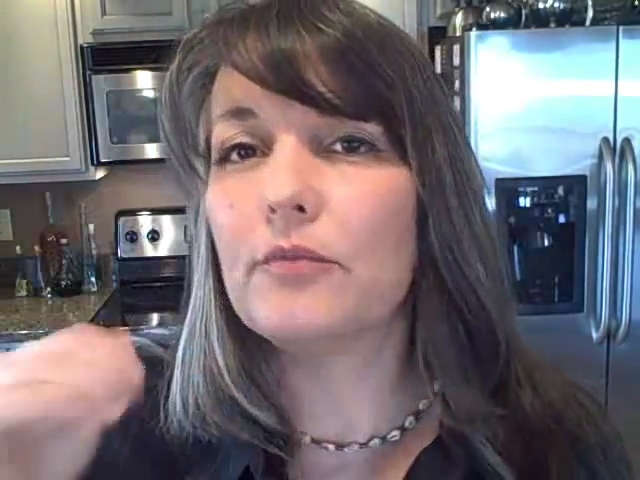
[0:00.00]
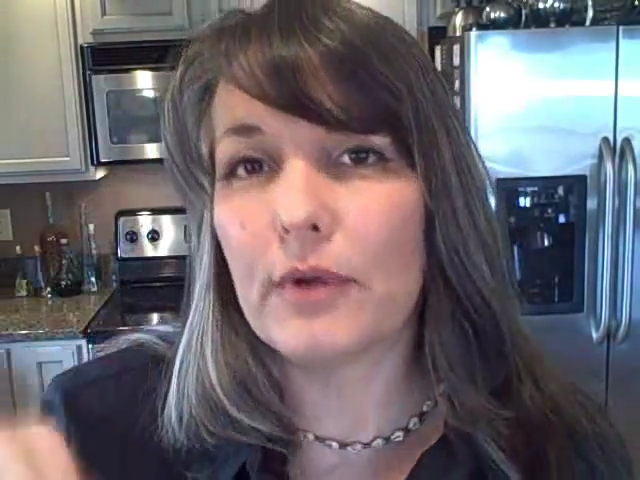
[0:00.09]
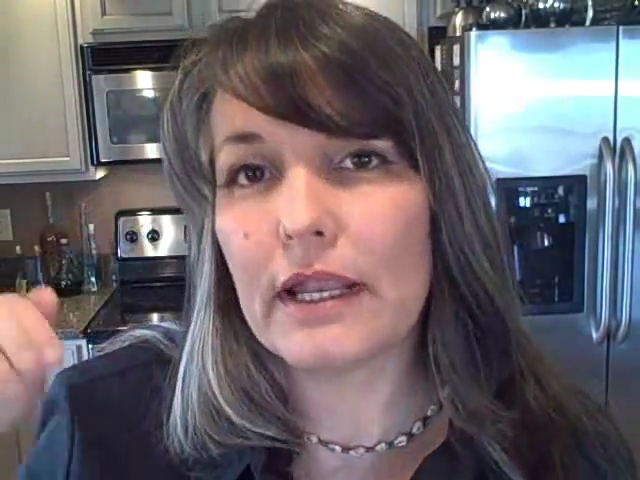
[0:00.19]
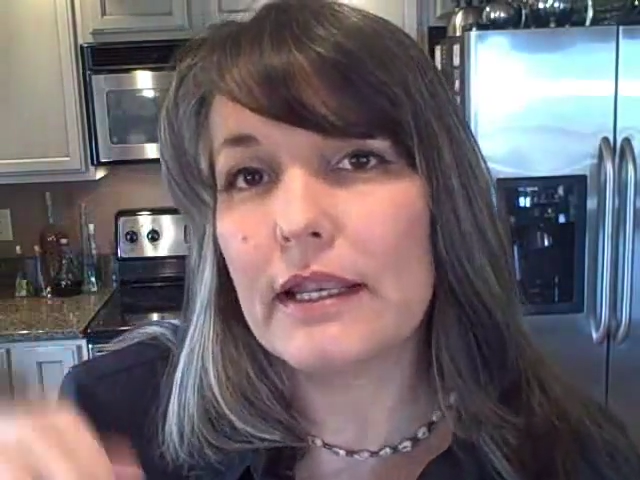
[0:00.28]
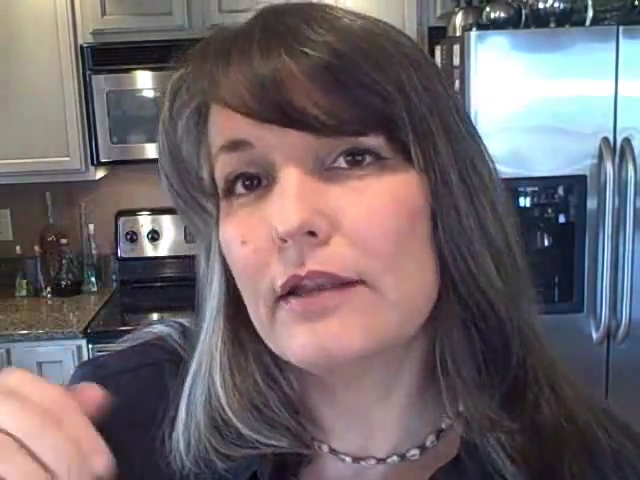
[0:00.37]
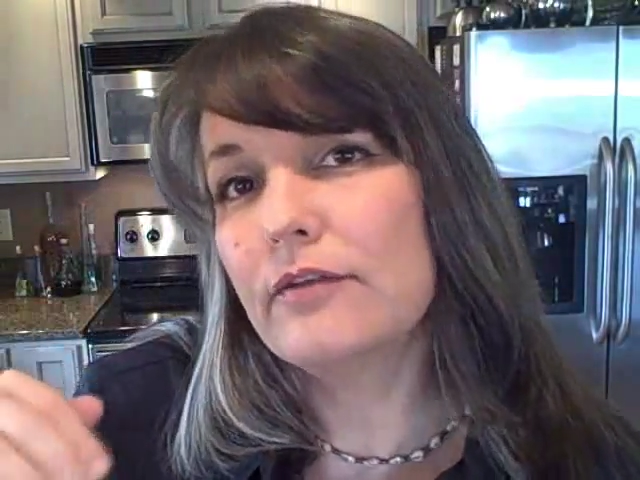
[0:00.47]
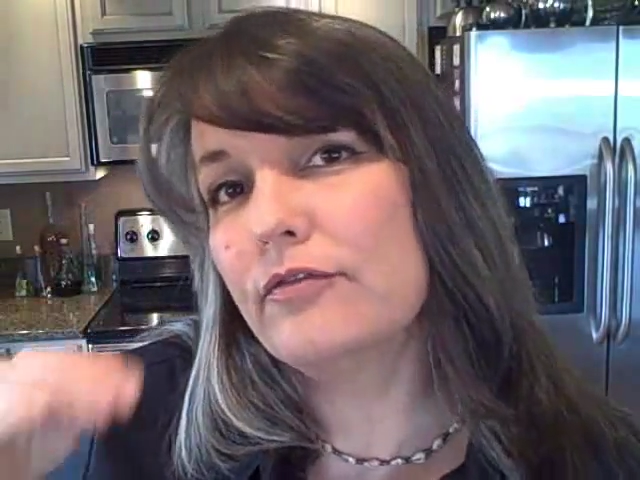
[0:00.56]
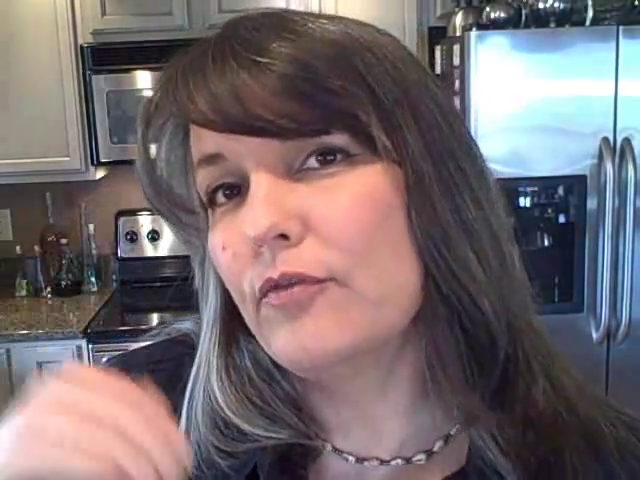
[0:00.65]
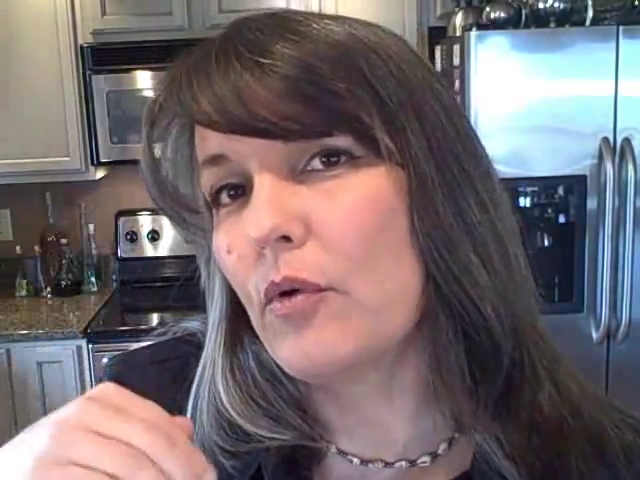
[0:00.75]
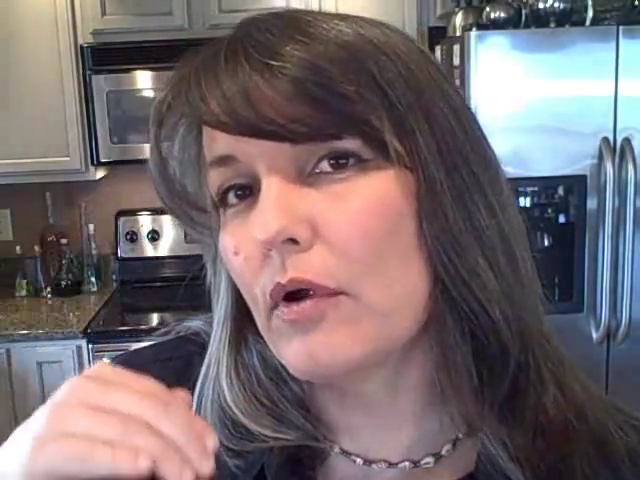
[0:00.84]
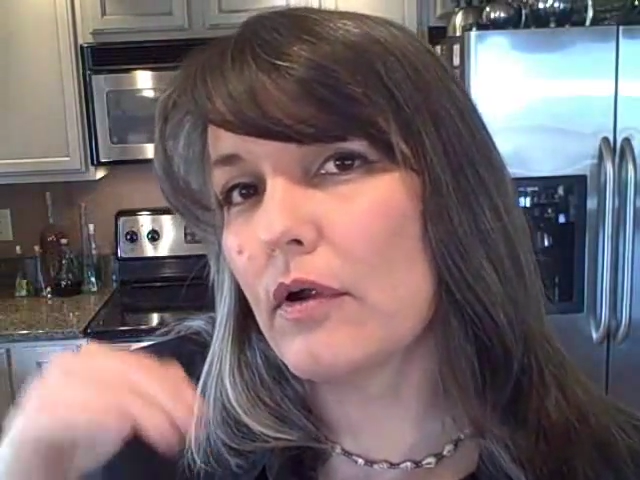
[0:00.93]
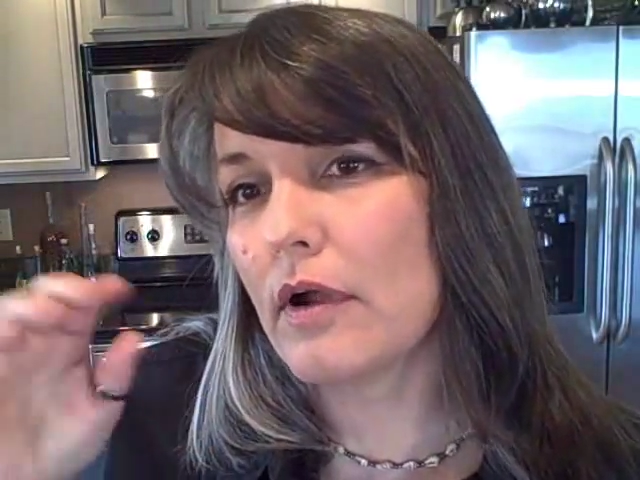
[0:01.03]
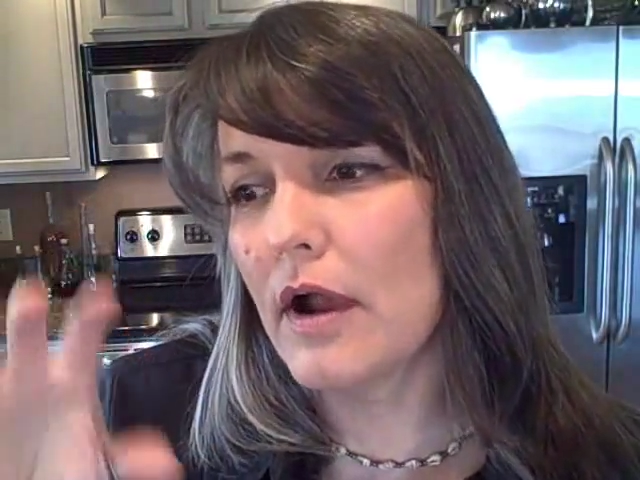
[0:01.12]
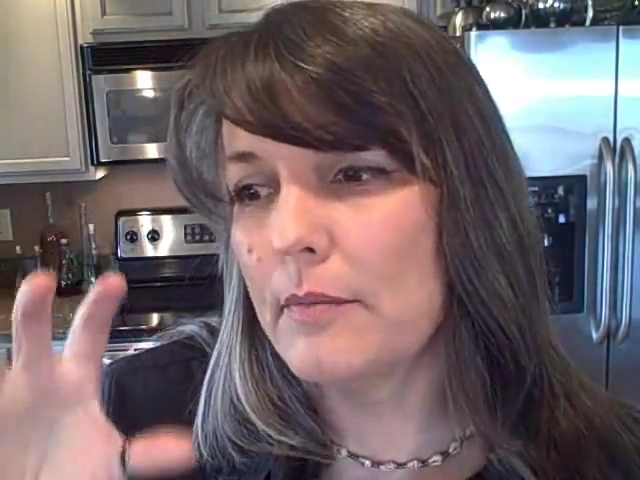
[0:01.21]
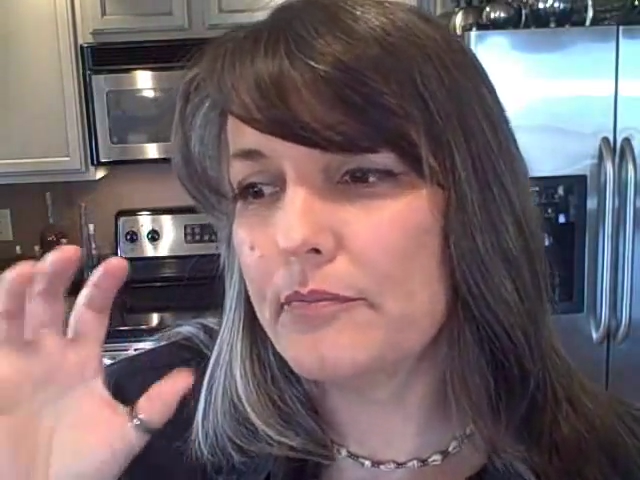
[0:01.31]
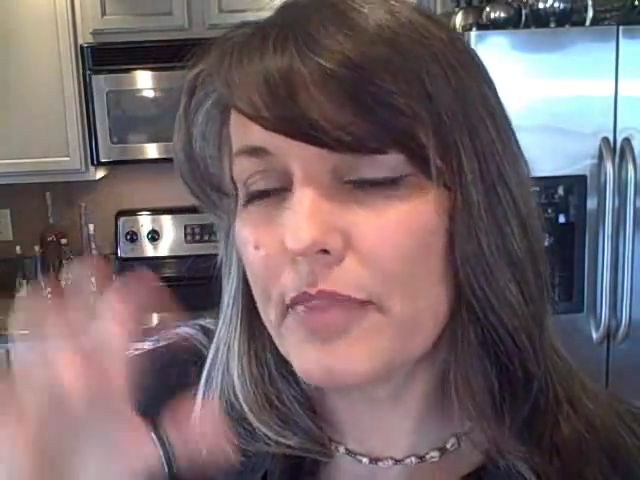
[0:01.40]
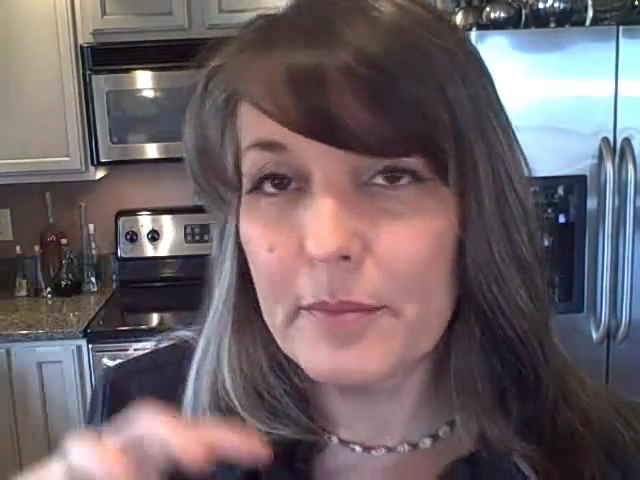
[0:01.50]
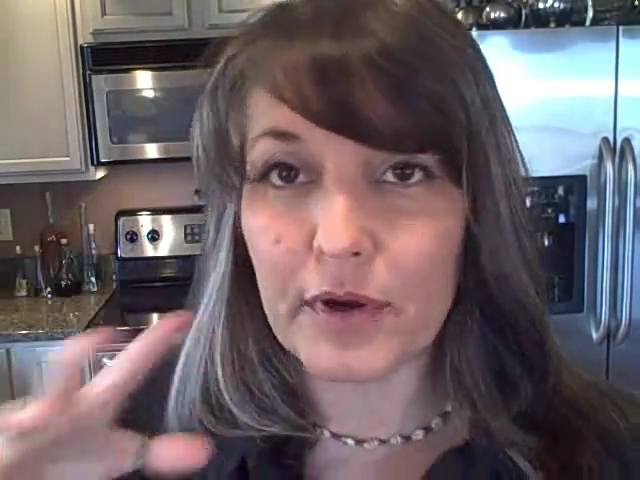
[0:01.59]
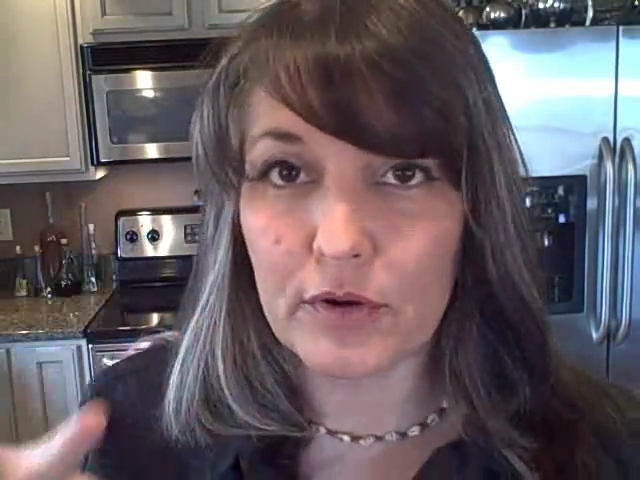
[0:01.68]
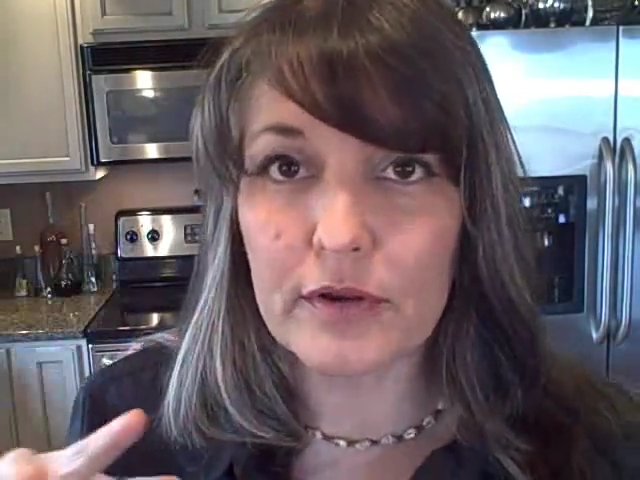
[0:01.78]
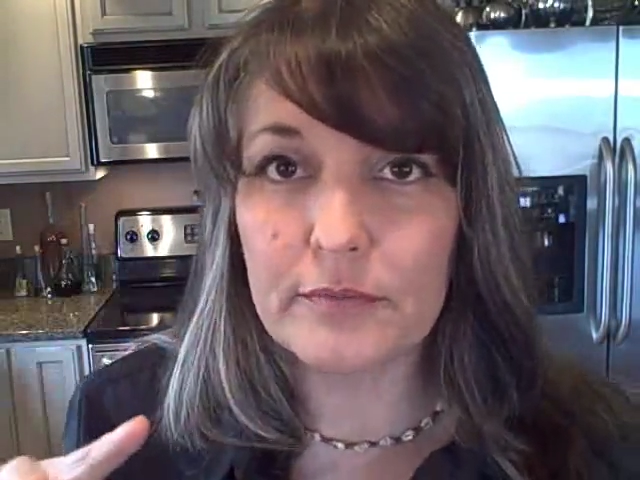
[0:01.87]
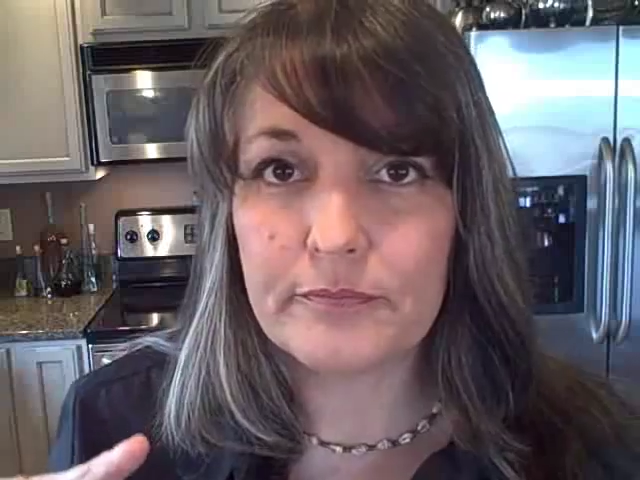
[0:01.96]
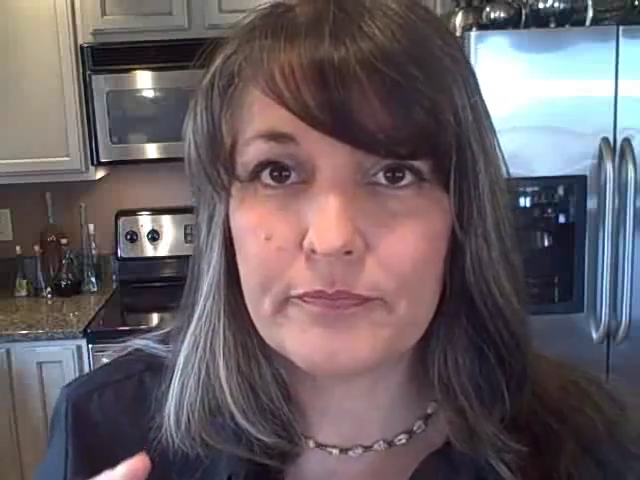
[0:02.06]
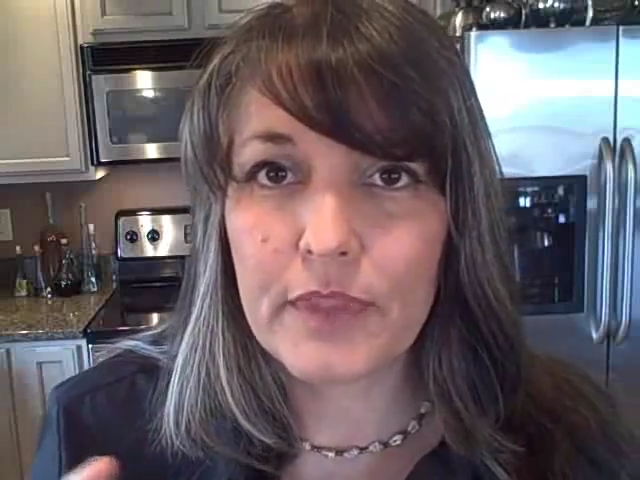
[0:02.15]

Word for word: what I did for um, the milk.